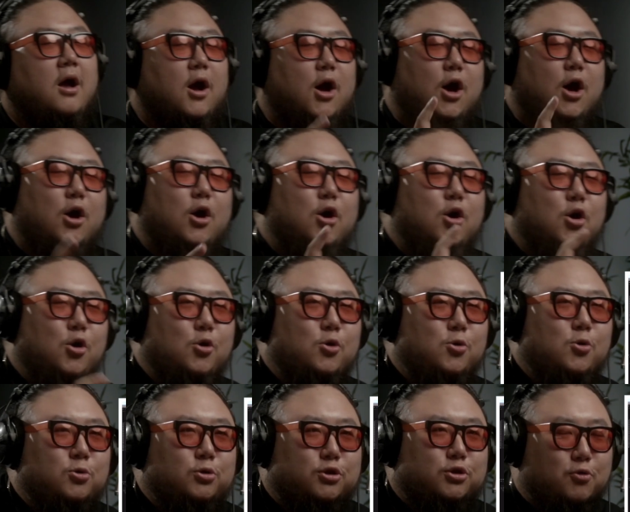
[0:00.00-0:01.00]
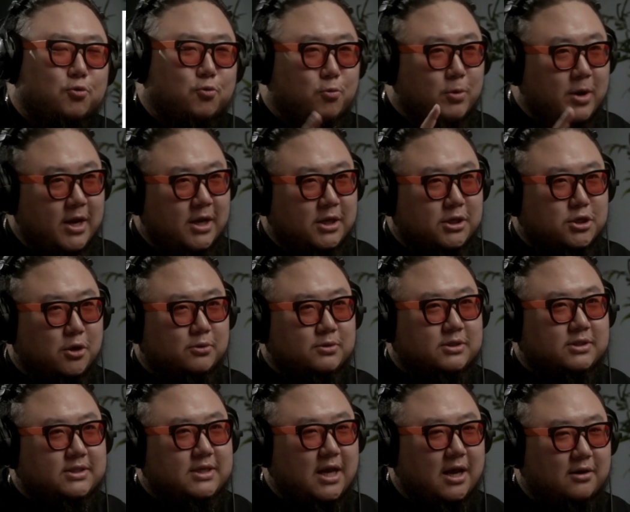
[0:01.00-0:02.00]
Oh, the ringtone
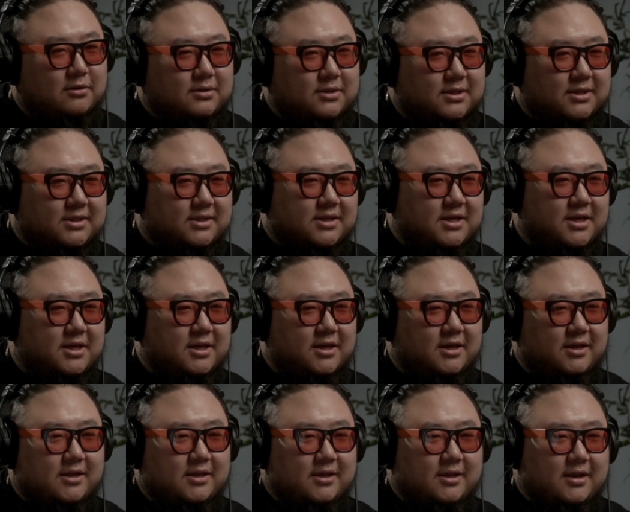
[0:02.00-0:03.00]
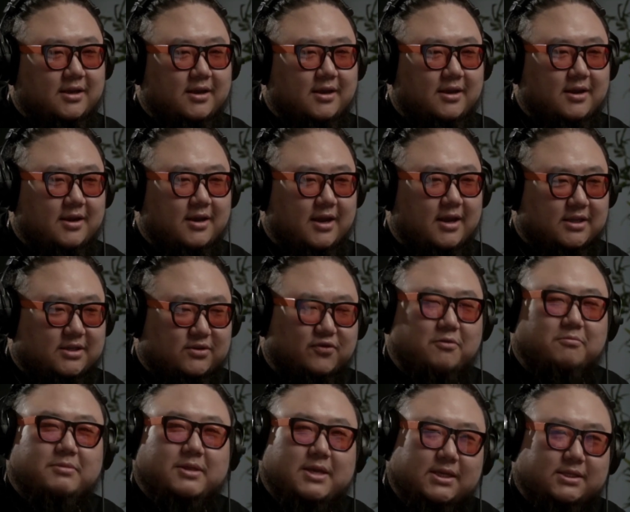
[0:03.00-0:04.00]
sound is the... it's
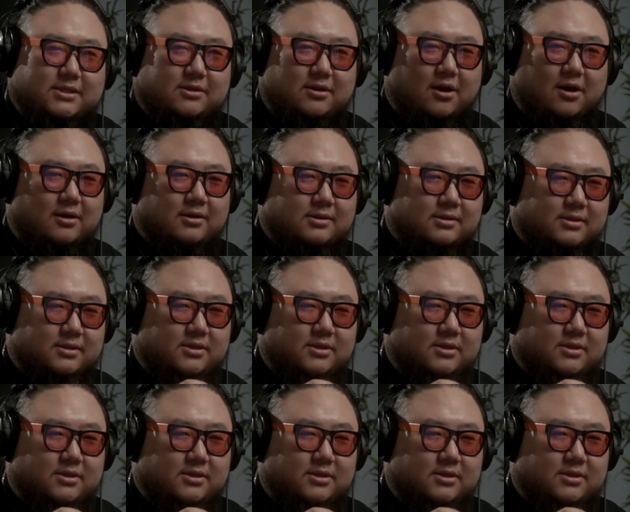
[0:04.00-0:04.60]
from this song.